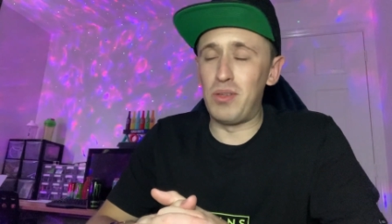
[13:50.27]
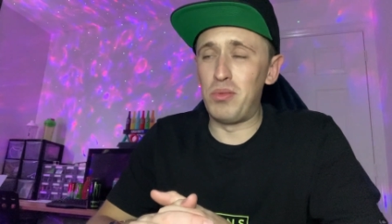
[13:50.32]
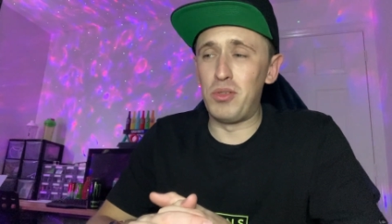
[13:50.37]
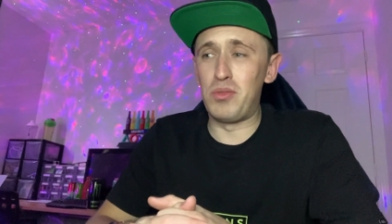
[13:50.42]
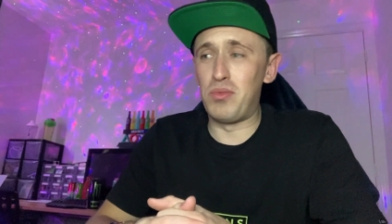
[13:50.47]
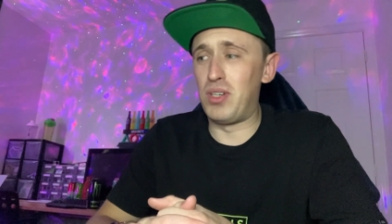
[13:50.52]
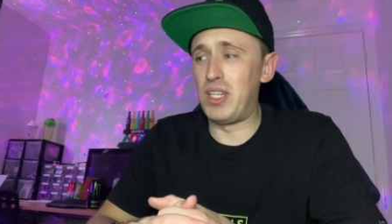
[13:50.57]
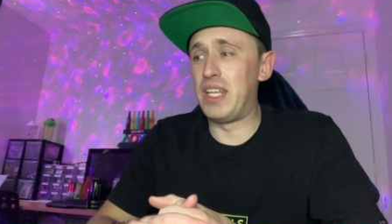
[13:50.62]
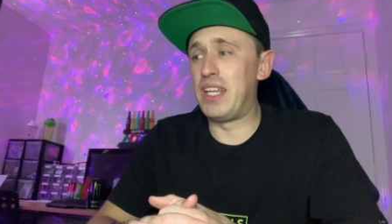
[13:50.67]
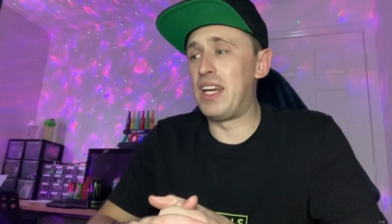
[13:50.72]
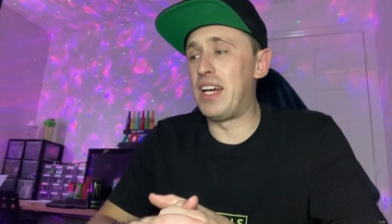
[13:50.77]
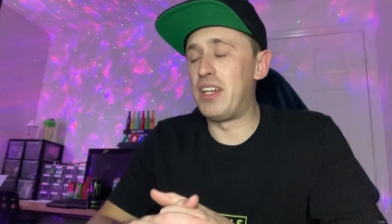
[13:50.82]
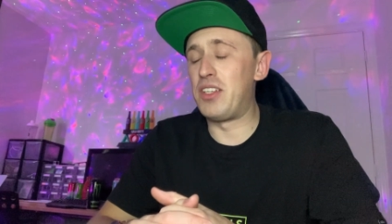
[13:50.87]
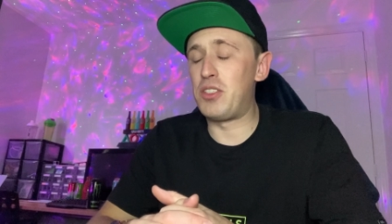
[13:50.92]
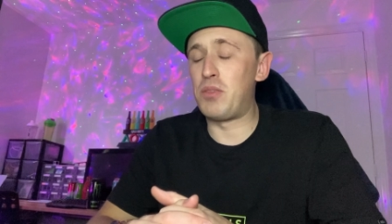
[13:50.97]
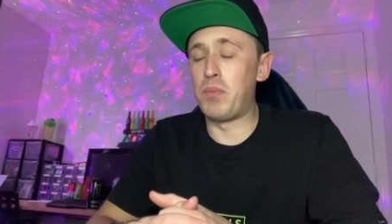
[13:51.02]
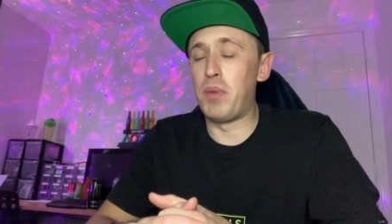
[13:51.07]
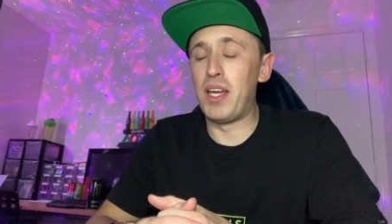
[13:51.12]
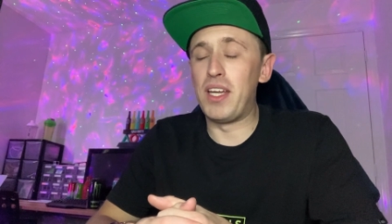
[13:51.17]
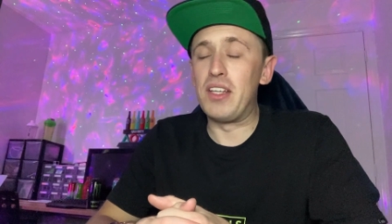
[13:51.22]
I was running out of
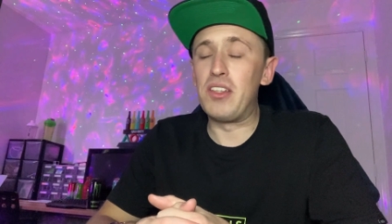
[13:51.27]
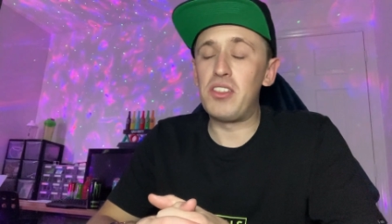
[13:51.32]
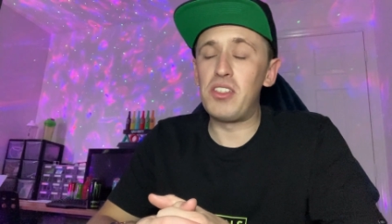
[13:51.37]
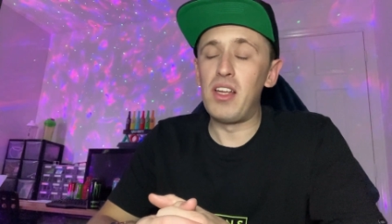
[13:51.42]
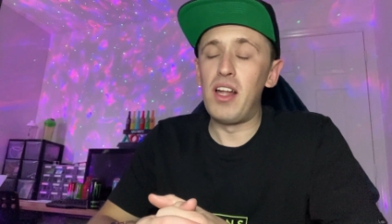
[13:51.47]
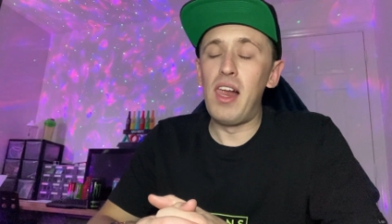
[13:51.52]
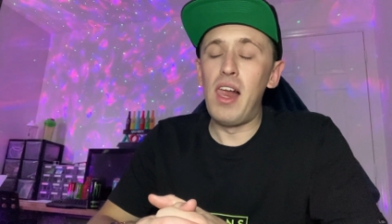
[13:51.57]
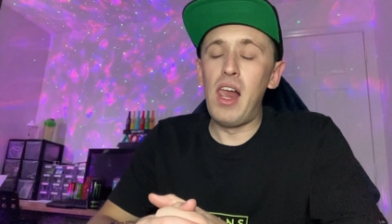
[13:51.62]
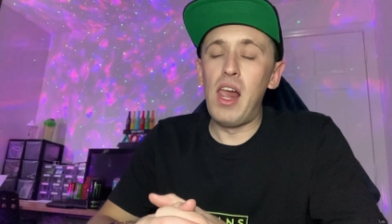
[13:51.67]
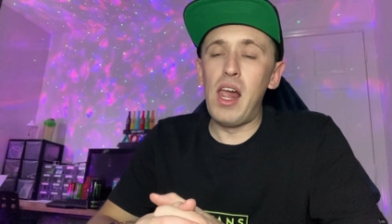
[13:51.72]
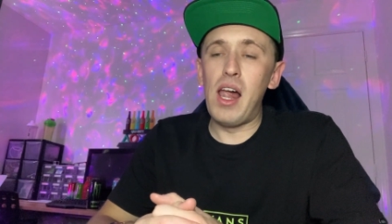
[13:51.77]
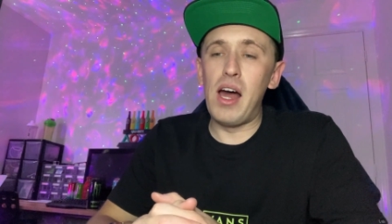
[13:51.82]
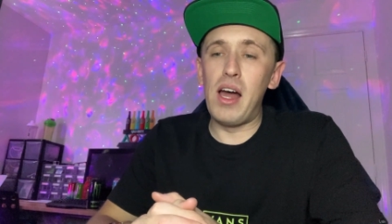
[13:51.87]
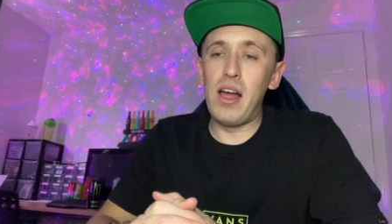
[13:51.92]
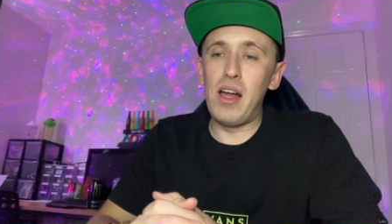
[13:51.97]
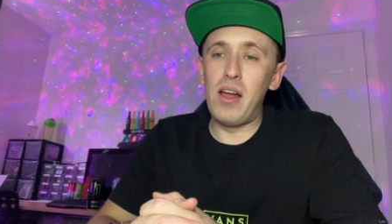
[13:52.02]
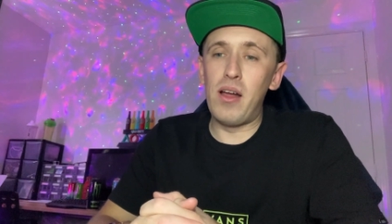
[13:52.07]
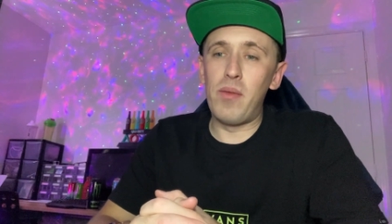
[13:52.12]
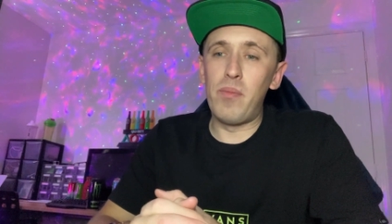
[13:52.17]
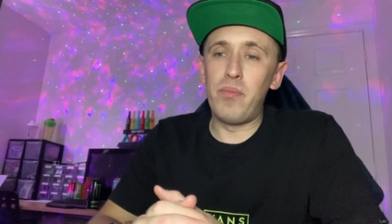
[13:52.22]
space.
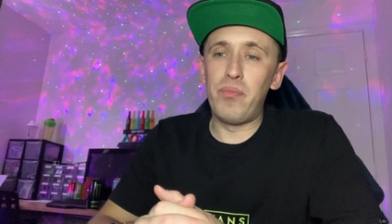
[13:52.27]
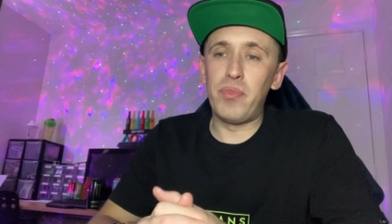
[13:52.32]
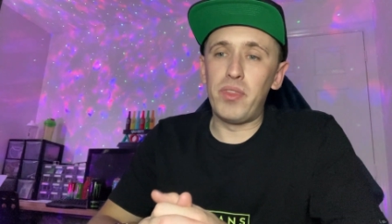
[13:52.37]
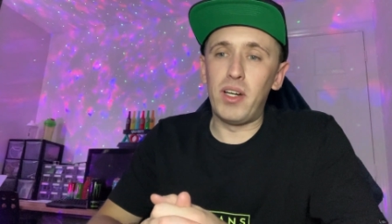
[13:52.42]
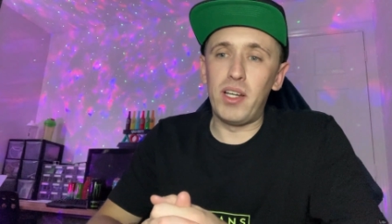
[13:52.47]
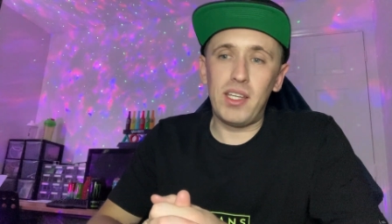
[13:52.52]
Um,